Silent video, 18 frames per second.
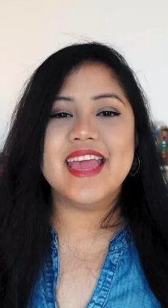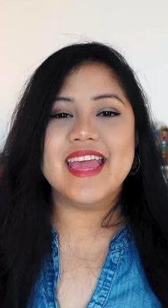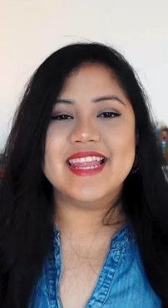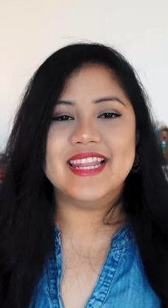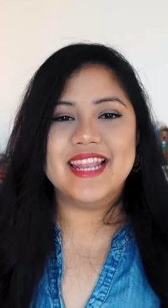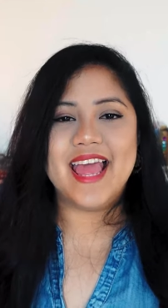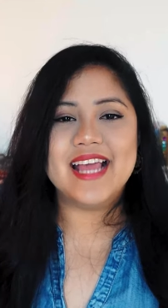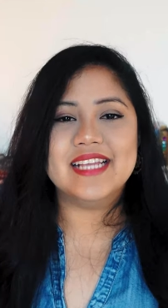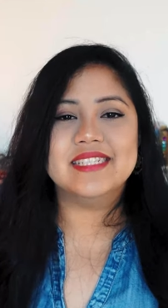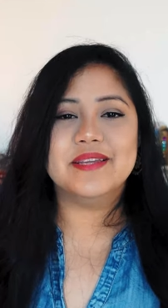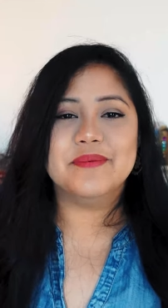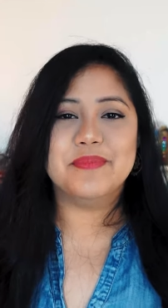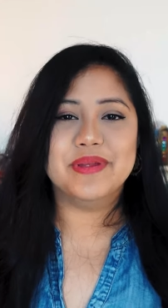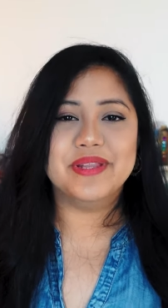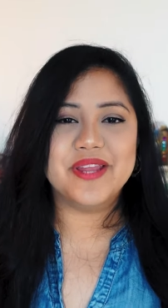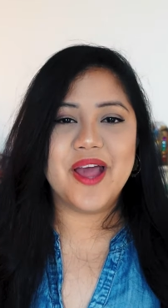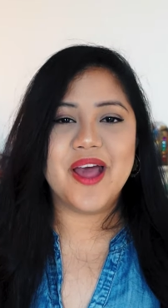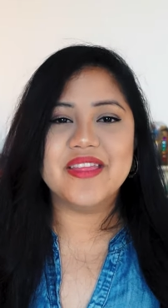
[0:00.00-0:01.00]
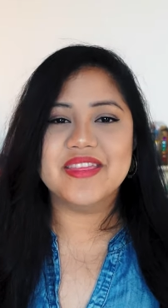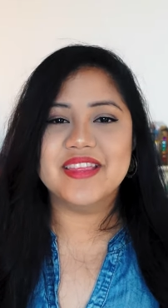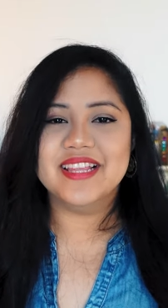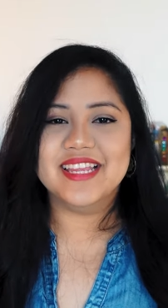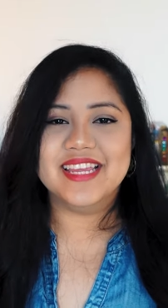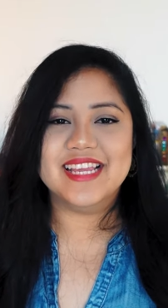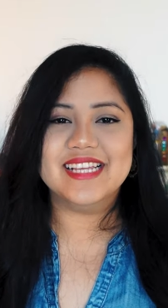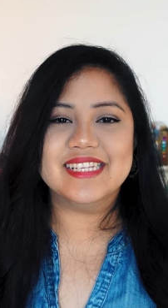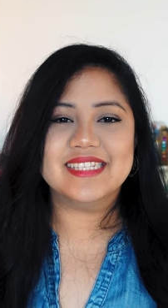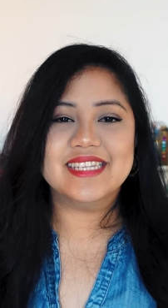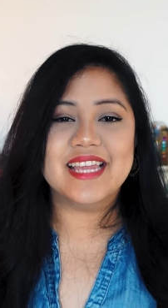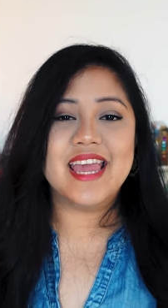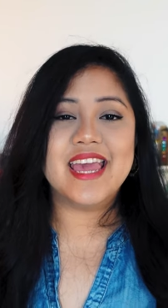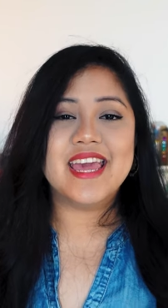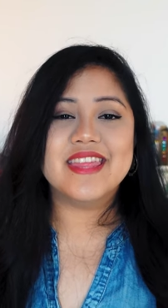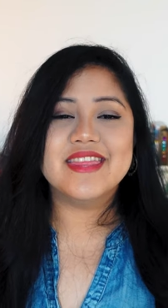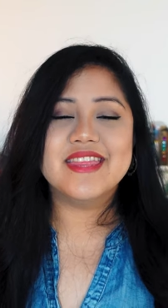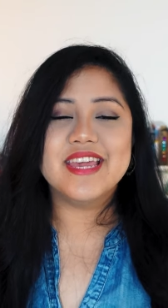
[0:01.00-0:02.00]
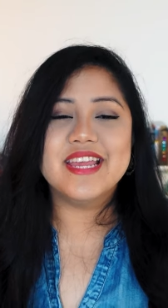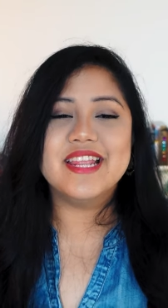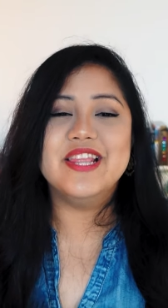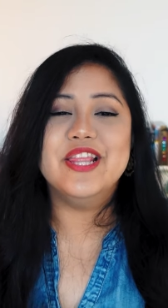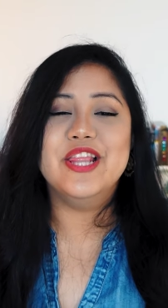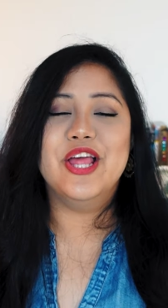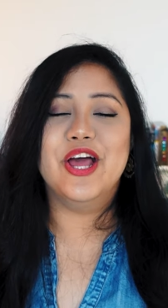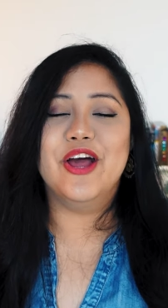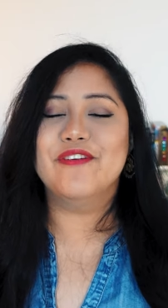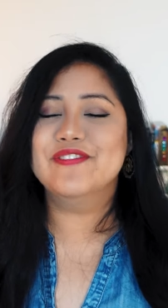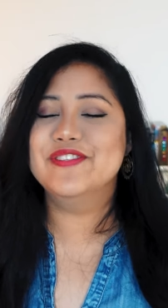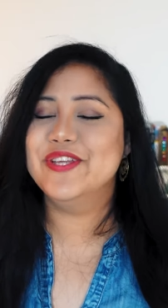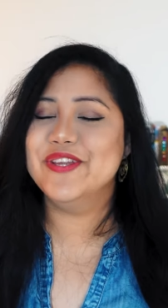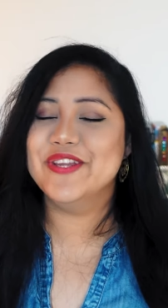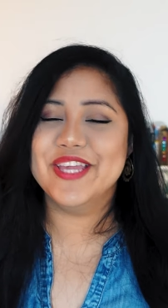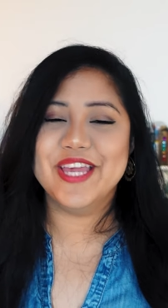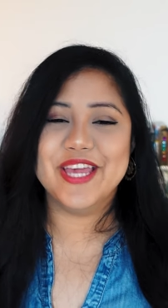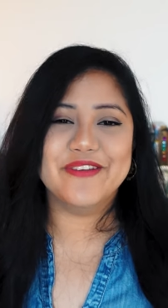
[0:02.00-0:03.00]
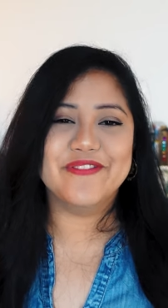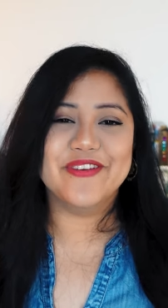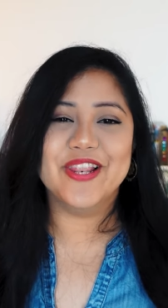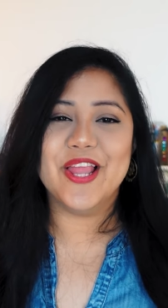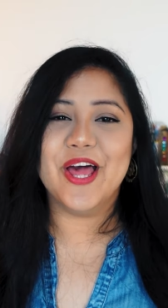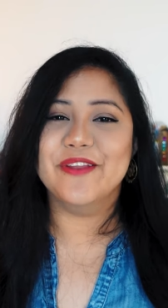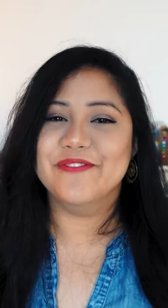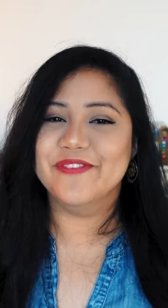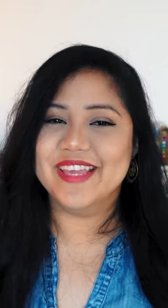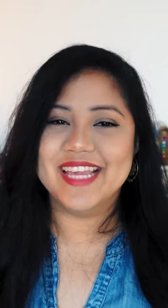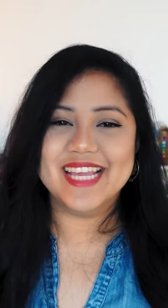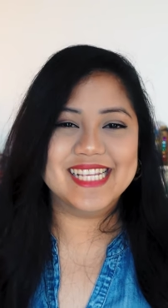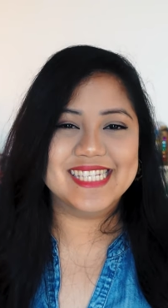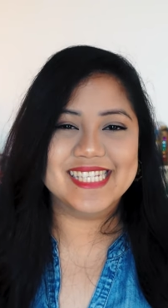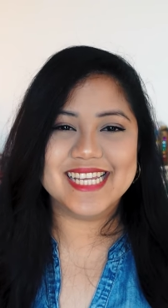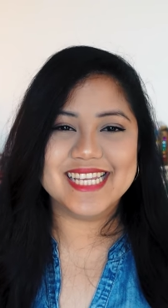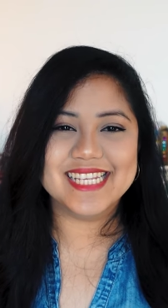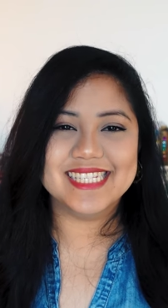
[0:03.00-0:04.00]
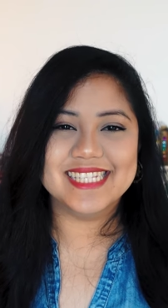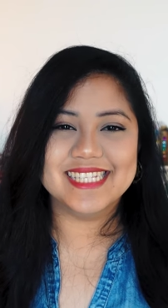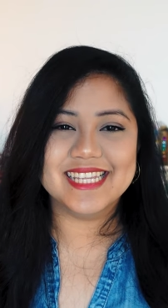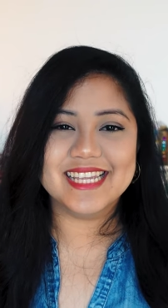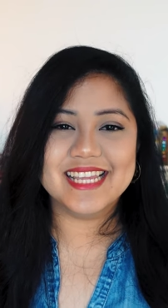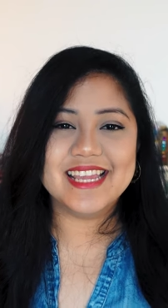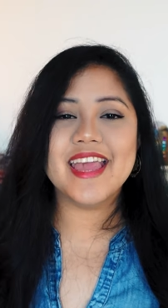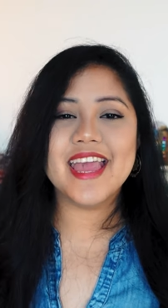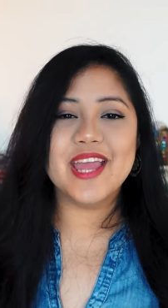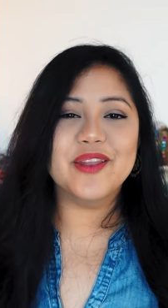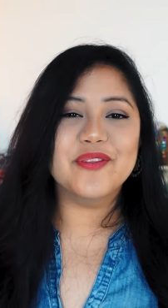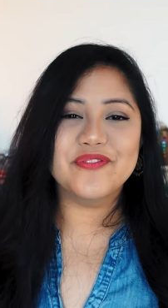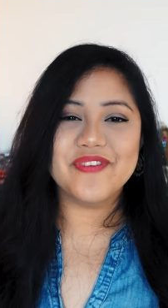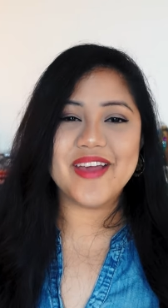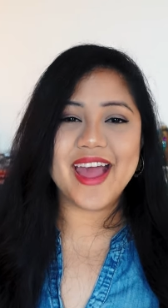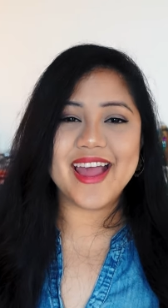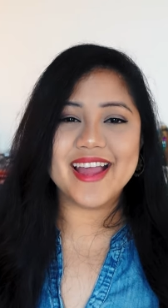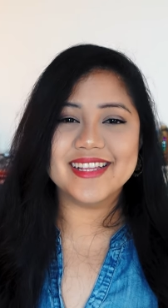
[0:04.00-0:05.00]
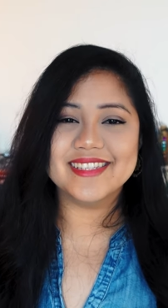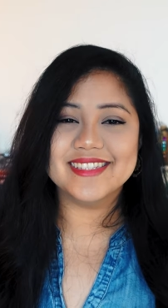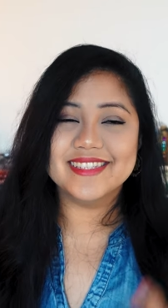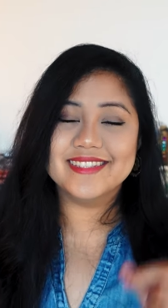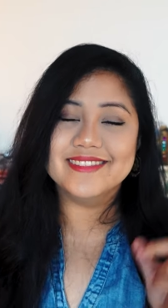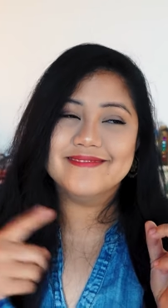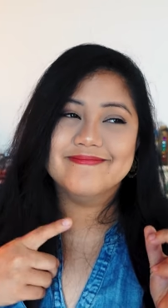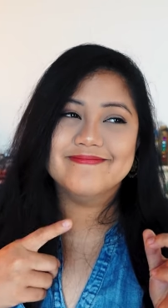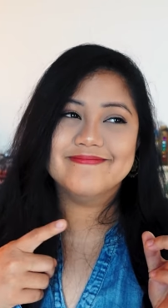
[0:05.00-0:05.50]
And last but not the least, they love to give a lot of kisses. In fact...